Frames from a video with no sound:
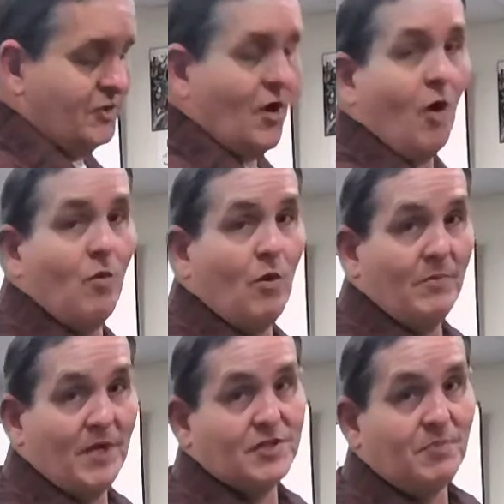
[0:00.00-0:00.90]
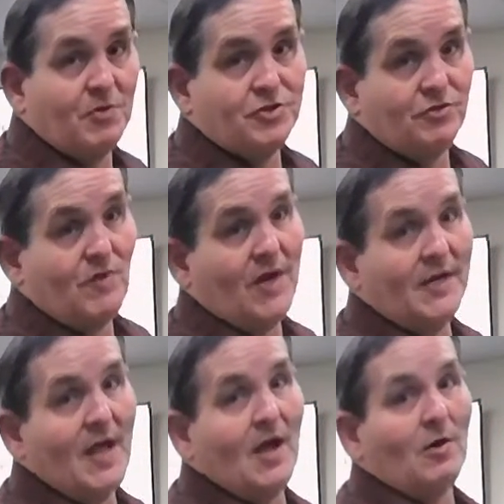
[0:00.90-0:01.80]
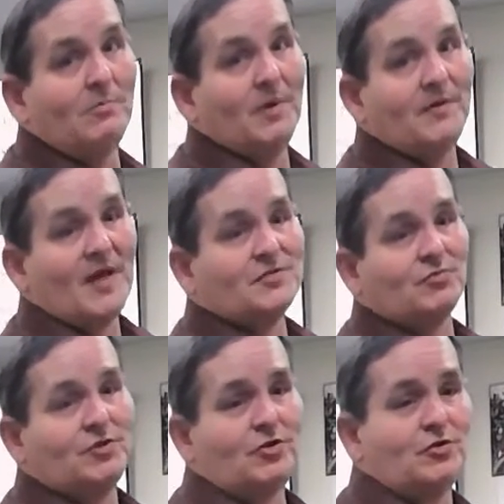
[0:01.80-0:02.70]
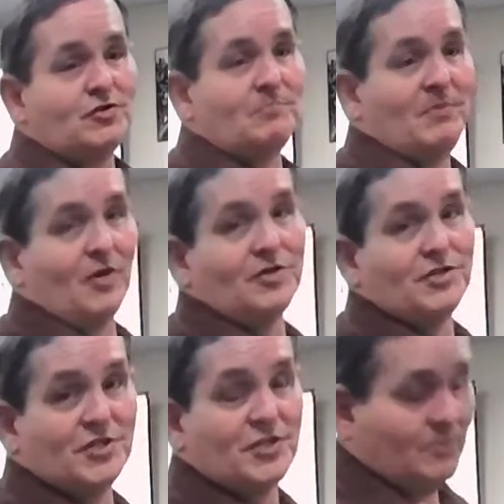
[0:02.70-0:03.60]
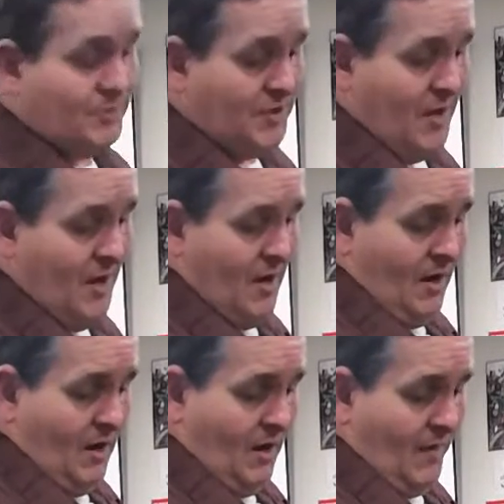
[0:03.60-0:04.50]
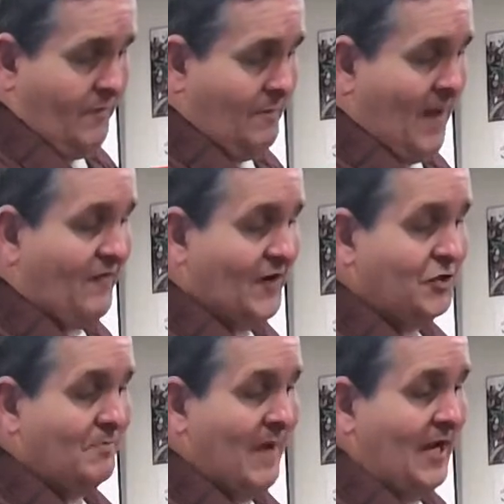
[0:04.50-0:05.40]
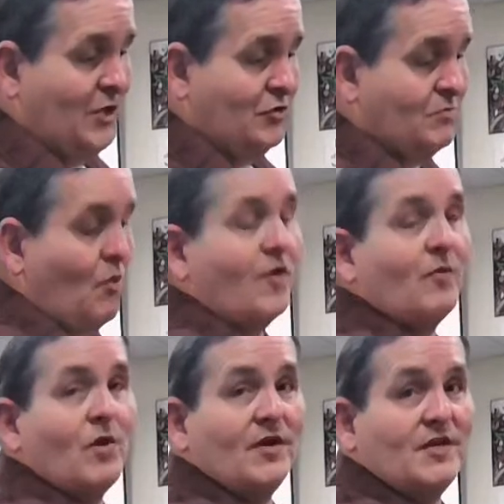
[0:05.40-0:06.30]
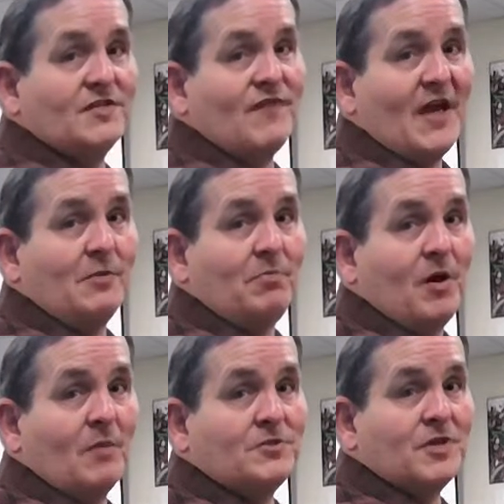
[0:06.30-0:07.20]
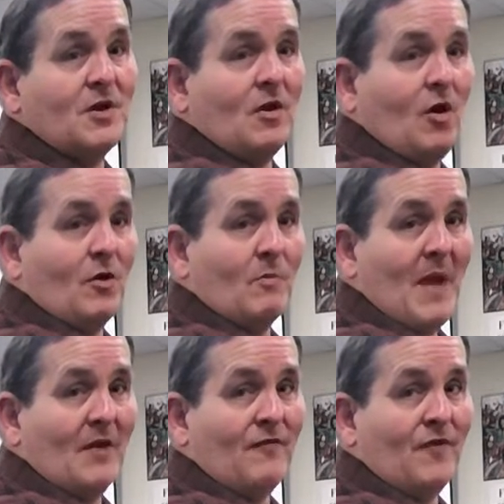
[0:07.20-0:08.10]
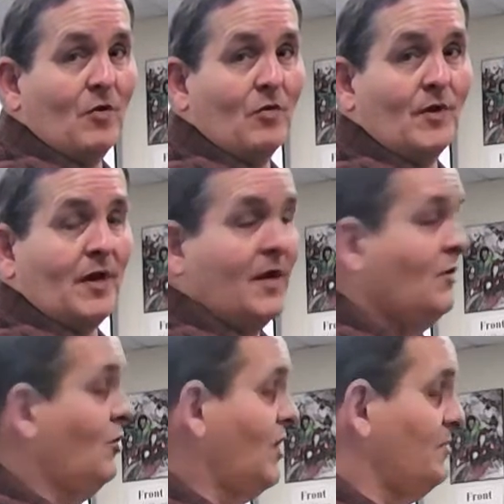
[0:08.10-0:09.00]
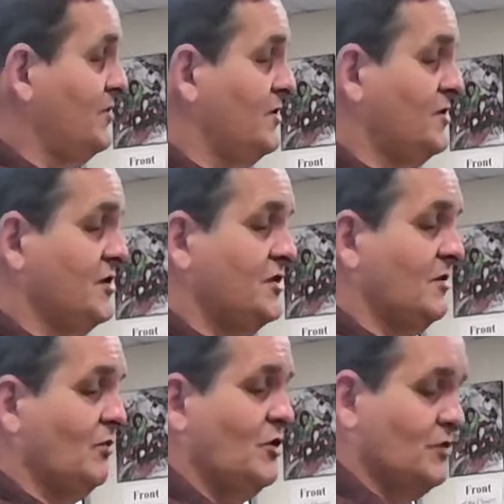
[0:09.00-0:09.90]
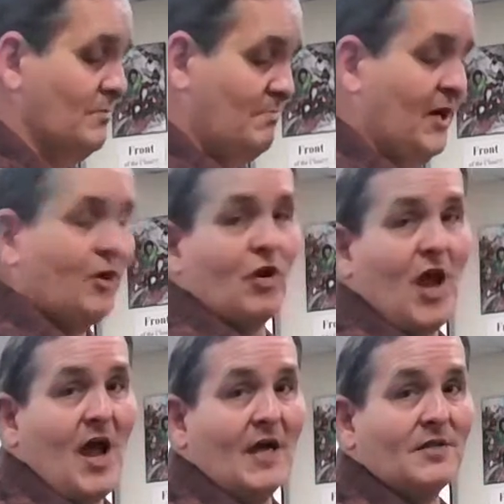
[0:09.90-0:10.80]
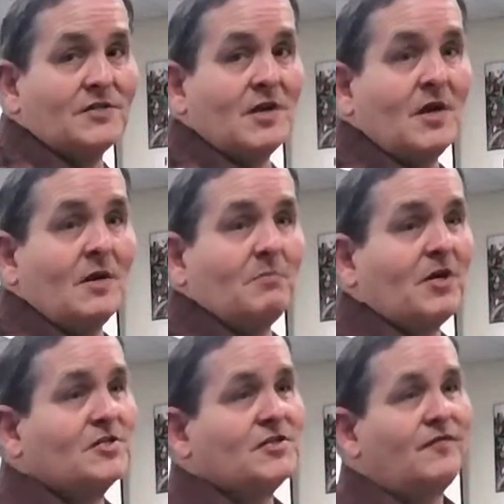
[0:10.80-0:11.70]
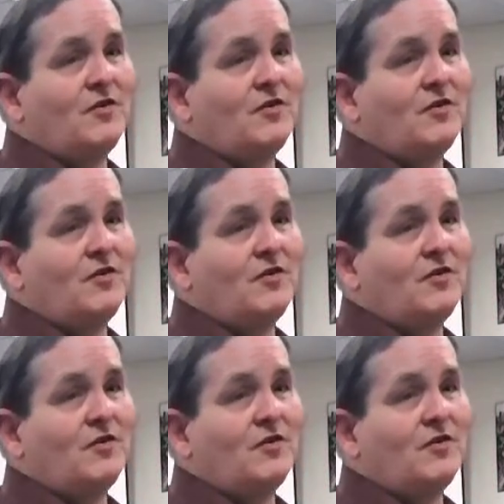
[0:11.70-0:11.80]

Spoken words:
y'all won't be exposed to right now, but that's when you're using bigger systems. Matter of fact, you may use more than one of these vacuum pumps on a manifold and hook up to the system using bigger lines, because